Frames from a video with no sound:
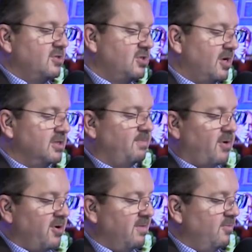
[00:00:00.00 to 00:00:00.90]
Charles
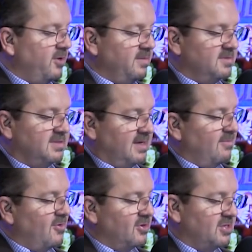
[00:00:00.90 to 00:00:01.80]
Parham, William
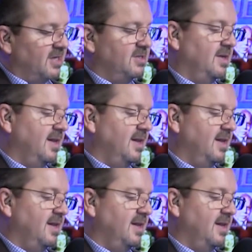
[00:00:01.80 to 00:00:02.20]
Seymour, John G.